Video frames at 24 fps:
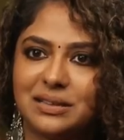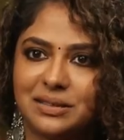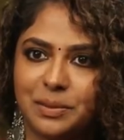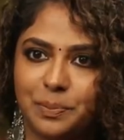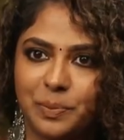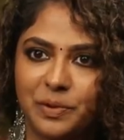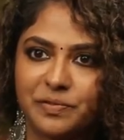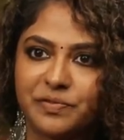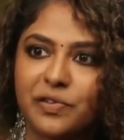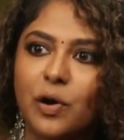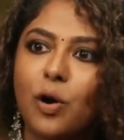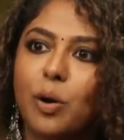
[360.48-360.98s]

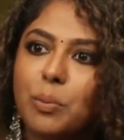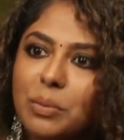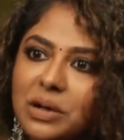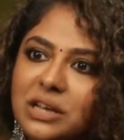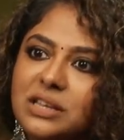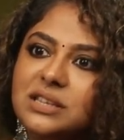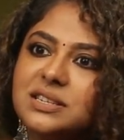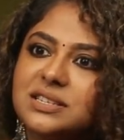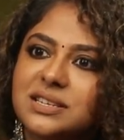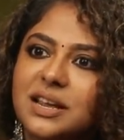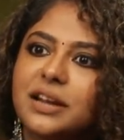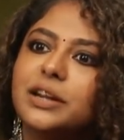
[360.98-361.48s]
the
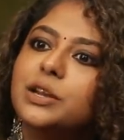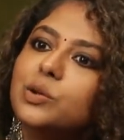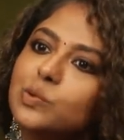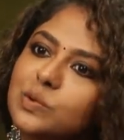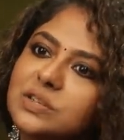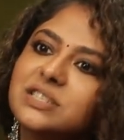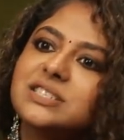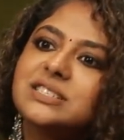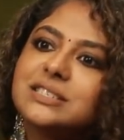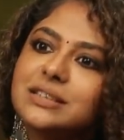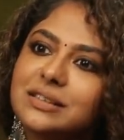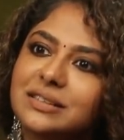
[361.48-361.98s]
performance inside you
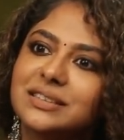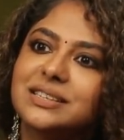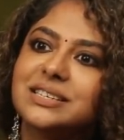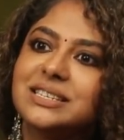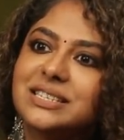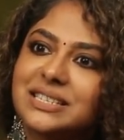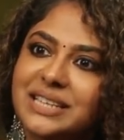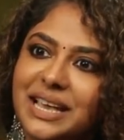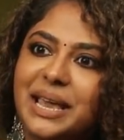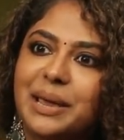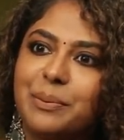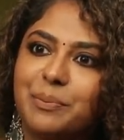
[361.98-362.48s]
is still the
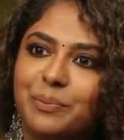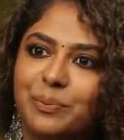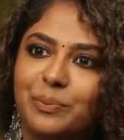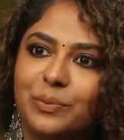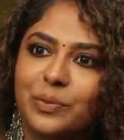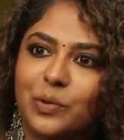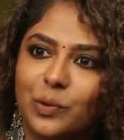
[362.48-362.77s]
same,